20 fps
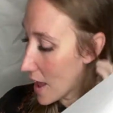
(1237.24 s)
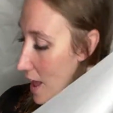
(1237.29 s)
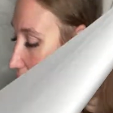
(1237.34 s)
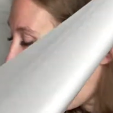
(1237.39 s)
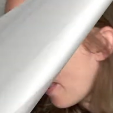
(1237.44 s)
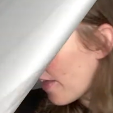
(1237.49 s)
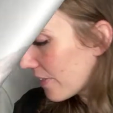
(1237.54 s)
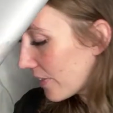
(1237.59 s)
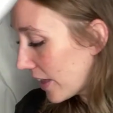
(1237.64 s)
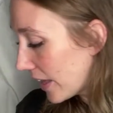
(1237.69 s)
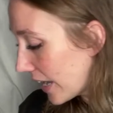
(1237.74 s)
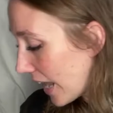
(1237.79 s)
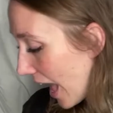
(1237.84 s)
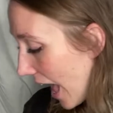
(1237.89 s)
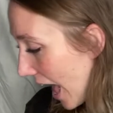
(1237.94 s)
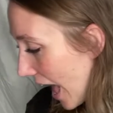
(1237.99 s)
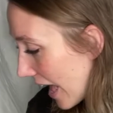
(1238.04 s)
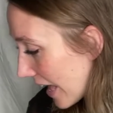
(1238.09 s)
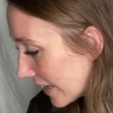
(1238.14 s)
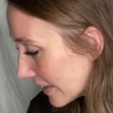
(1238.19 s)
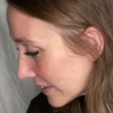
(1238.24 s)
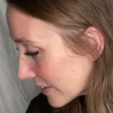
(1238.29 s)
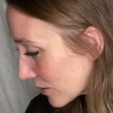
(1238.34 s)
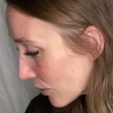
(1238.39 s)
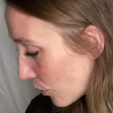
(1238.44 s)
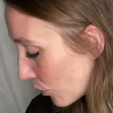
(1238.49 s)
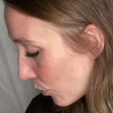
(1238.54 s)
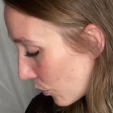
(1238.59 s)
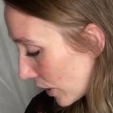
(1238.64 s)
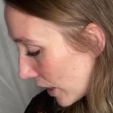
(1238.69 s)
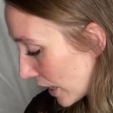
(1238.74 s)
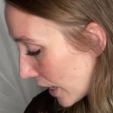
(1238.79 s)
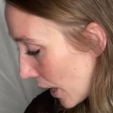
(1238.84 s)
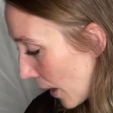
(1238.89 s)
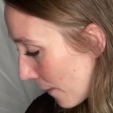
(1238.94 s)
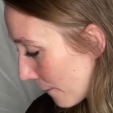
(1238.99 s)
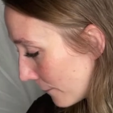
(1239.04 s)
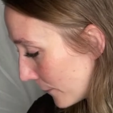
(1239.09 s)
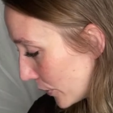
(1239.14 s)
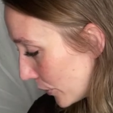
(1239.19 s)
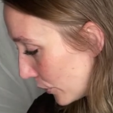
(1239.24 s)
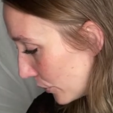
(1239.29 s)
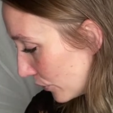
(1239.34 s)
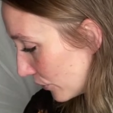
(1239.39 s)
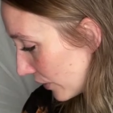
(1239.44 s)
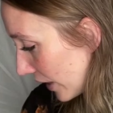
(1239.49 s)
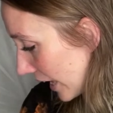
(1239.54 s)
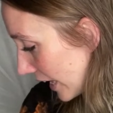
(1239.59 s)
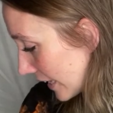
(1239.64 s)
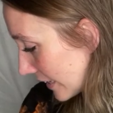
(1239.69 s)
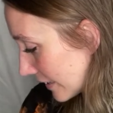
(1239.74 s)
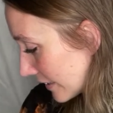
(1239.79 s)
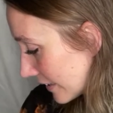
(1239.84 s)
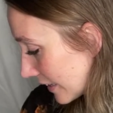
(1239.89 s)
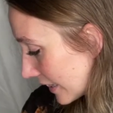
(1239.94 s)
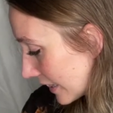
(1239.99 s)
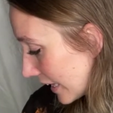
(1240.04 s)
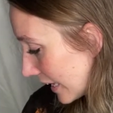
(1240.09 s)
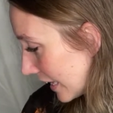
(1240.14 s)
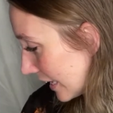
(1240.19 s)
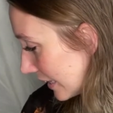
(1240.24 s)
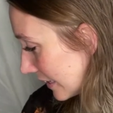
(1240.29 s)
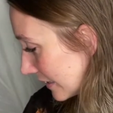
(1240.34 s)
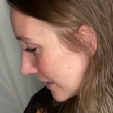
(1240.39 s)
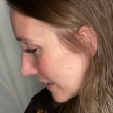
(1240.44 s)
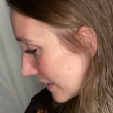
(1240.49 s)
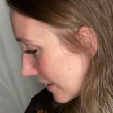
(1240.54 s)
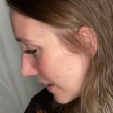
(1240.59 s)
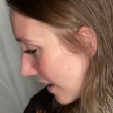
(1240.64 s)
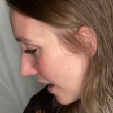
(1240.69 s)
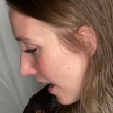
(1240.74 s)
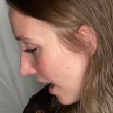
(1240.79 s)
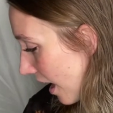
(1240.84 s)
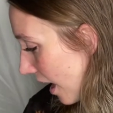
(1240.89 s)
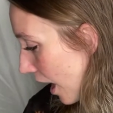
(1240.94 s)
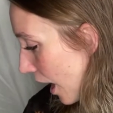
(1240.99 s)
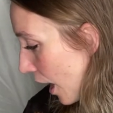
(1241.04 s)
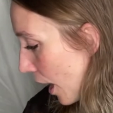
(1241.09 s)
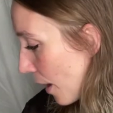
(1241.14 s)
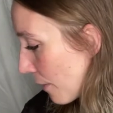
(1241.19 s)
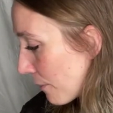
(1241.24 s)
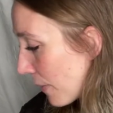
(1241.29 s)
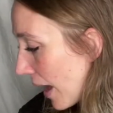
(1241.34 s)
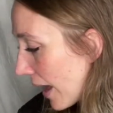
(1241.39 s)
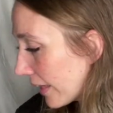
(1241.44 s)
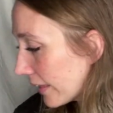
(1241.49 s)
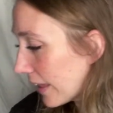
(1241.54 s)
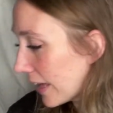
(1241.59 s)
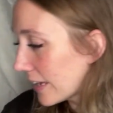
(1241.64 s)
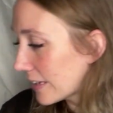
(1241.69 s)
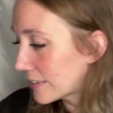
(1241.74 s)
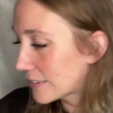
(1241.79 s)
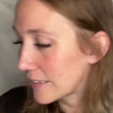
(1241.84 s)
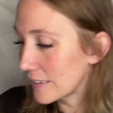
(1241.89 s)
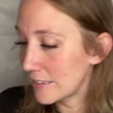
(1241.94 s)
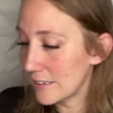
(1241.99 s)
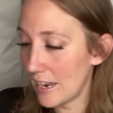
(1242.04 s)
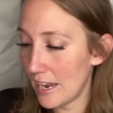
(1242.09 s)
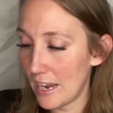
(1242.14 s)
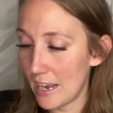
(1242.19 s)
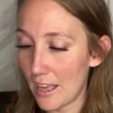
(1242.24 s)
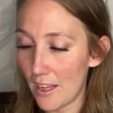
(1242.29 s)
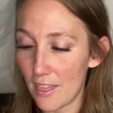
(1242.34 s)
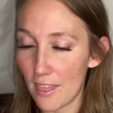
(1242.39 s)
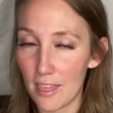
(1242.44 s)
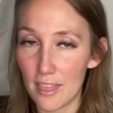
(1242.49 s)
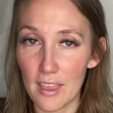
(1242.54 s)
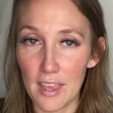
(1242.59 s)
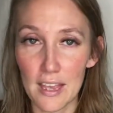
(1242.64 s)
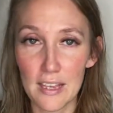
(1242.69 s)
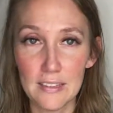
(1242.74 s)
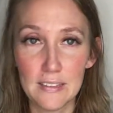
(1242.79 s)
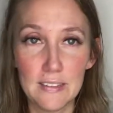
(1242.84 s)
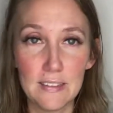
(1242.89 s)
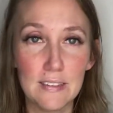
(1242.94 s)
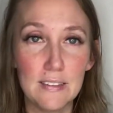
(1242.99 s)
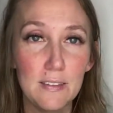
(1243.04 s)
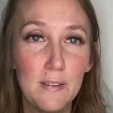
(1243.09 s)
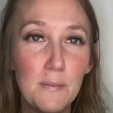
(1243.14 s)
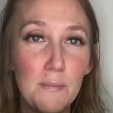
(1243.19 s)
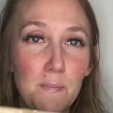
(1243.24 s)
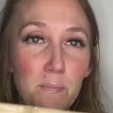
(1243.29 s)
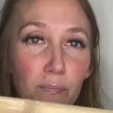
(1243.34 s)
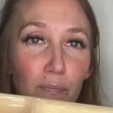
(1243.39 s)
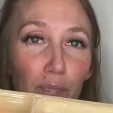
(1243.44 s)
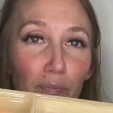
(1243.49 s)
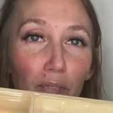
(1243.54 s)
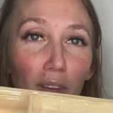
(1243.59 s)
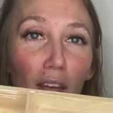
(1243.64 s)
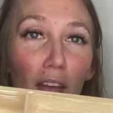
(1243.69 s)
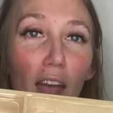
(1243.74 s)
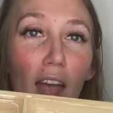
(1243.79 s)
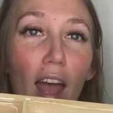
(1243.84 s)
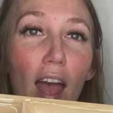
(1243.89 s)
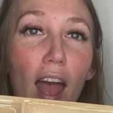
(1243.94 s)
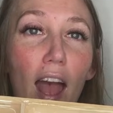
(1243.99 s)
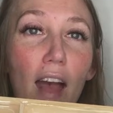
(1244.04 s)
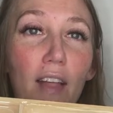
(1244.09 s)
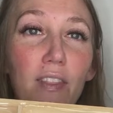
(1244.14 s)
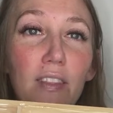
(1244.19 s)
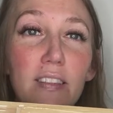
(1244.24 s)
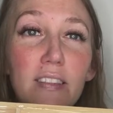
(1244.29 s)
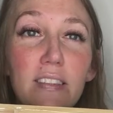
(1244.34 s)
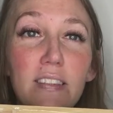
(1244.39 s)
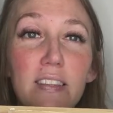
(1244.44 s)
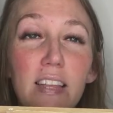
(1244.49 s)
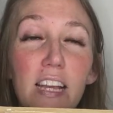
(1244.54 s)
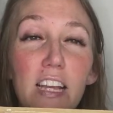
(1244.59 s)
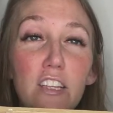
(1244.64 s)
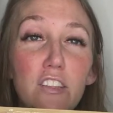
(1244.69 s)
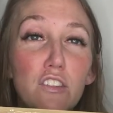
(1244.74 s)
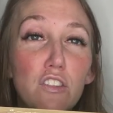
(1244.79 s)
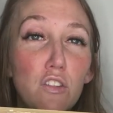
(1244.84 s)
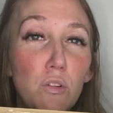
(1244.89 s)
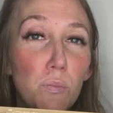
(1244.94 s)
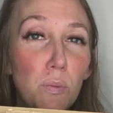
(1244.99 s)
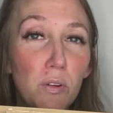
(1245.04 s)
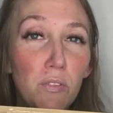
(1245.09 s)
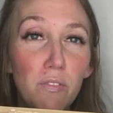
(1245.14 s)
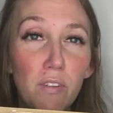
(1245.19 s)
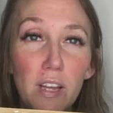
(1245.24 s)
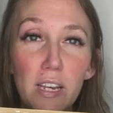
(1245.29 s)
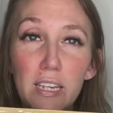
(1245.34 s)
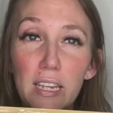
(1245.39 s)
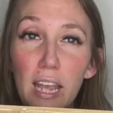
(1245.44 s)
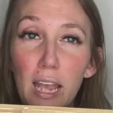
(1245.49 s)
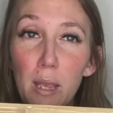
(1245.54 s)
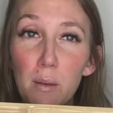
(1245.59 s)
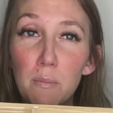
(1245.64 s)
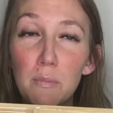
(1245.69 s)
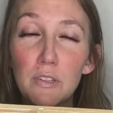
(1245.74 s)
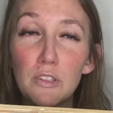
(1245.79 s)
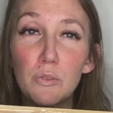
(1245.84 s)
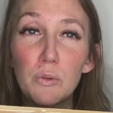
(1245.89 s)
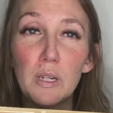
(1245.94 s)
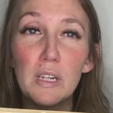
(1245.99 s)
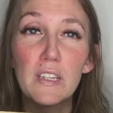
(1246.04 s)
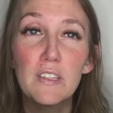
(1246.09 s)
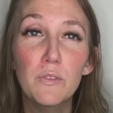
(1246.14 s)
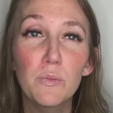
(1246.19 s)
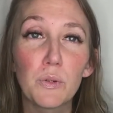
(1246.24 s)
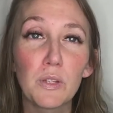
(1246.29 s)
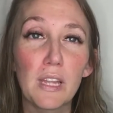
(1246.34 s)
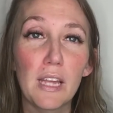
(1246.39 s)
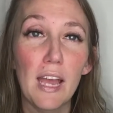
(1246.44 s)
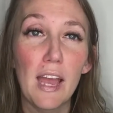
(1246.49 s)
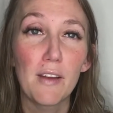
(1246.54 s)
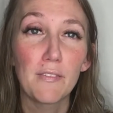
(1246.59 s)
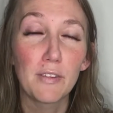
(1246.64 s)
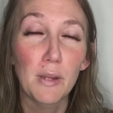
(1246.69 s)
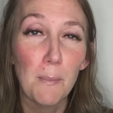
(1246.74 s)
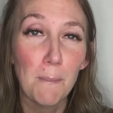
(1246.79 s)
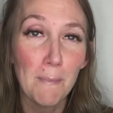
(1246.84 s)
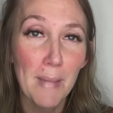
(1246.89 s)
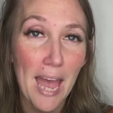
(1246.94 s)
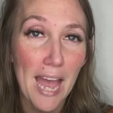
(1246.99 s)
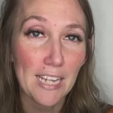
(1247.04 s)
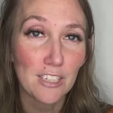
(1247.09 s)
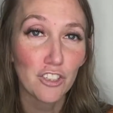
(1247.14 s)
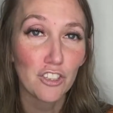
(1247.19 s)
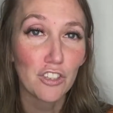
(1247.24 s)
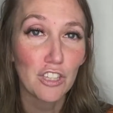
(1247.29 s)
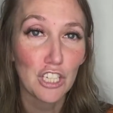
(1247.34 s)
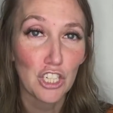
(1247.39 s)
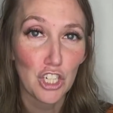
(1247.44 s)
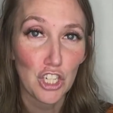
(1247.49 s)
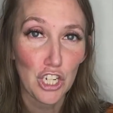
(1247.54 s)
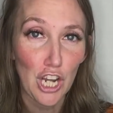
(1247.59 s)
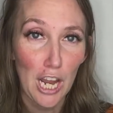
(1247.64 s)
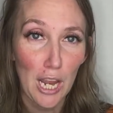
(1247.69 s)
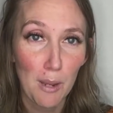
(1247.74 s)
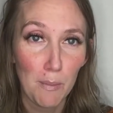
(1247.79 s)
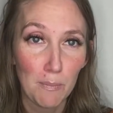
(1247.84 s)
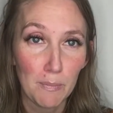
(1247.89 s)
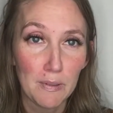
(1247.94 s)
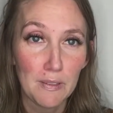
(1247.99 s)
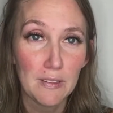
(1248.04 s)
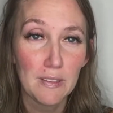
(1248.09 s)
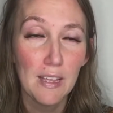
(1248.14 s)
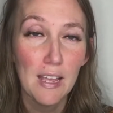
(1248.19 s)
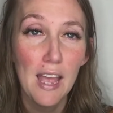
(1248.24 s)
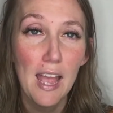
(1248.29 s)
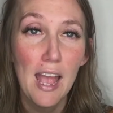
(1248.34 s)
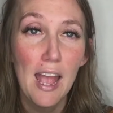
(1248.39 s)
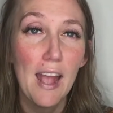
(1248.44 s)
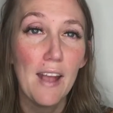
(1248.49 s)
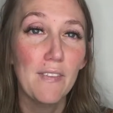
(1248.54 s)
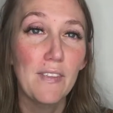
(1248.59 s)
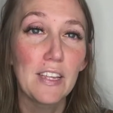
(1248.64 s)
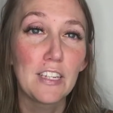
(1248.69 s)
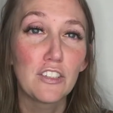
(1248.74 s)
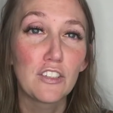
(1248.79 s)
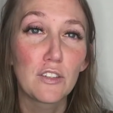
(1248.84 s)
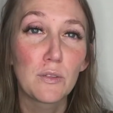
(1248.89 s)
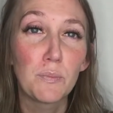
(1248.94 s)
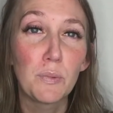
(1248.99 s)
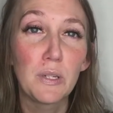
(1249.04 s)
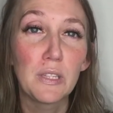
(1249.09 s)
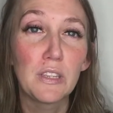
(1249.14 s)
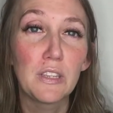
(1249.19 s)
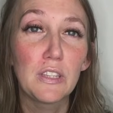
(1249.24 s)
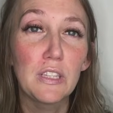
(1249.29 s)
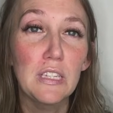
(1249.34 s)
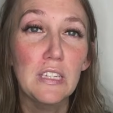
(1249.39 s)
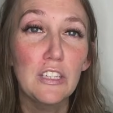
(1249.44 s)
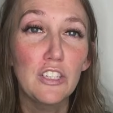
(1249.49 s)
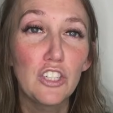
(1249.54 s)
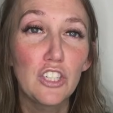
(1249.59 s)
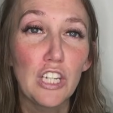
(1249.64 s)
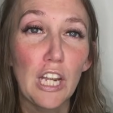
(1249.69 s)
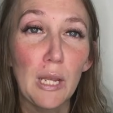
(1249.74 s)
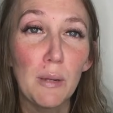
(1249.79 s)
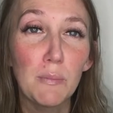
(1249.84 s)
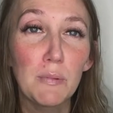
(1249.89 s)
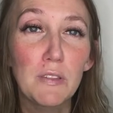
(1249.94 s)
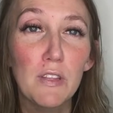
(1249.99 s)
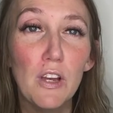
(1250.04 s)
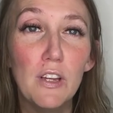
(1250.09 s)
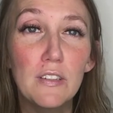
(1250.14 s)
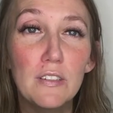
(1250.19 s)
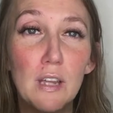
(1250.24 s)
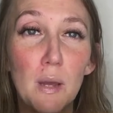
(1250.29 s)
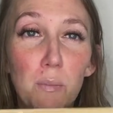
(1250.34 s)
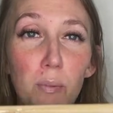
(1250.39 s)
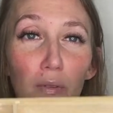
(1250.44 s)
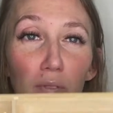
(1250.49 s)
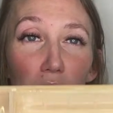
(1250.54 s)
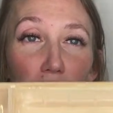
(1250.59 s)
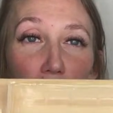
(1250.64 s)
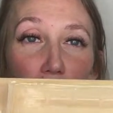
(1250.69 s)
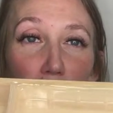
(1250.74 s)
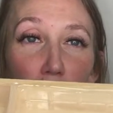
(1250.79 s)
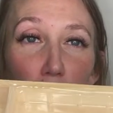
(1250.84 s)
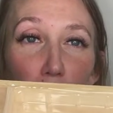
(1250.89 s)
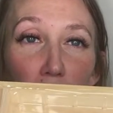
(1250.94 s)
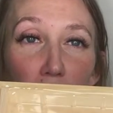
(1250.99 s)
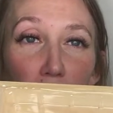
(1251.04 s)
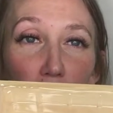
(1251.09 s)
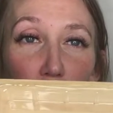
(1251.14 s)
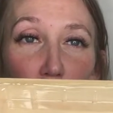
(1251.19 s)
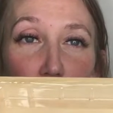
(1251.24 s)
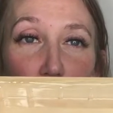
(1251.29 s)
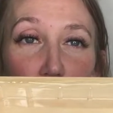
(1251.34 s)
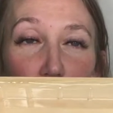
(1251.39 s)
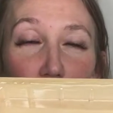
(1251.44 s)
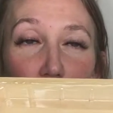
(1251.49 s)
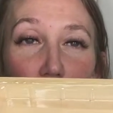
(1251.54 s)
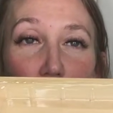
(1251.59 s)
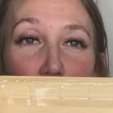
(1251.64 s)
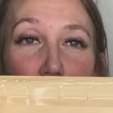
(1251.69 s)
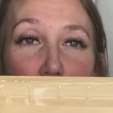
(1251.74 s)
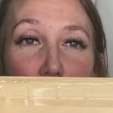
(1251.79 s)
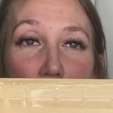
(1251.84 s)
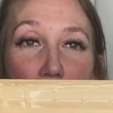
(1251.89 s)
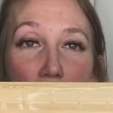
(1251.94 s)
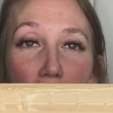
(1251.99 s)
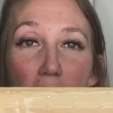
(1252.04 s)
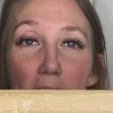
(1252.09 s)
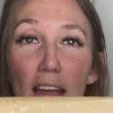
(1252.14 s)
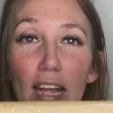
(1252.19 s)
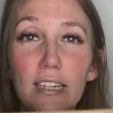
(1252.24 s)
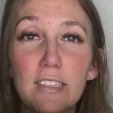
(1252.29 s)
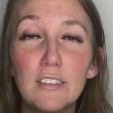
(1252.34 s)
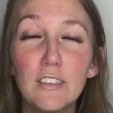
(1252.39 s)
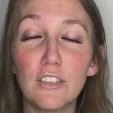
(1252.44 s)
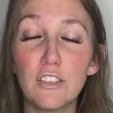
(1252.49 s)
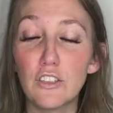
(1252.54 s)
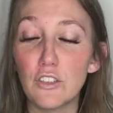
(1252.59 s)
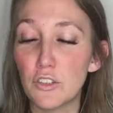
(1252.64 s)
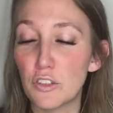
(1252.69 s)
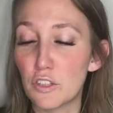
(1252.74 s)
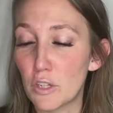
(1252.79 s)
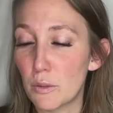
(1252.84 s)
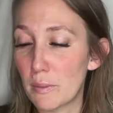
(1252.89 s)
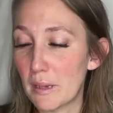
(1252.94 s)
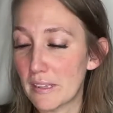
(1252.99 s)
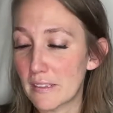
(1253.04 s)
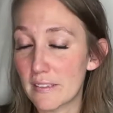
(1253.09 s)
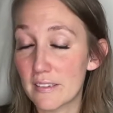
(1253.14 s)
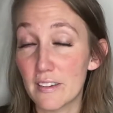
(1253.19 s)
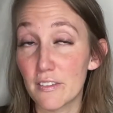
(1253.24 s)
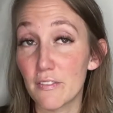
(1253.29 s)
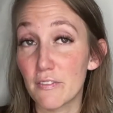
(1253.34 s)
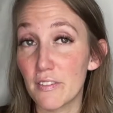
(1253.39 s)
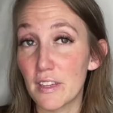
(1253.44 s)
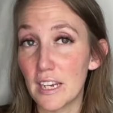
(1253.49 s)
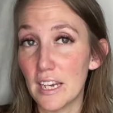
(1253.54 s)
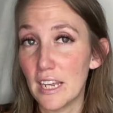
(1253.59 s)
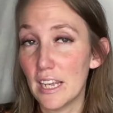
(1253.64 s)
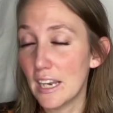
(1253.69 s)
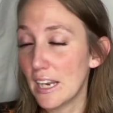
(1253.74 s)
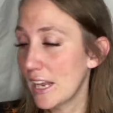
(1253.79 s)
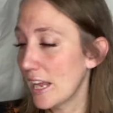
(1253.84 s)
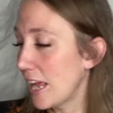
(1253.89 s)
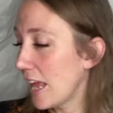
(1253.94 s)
And then as we move into things, I like to take this, and this is like a super fun game between us where they have to match the shapes, and they just put these shapes on top of these pictures and do their best to fit it.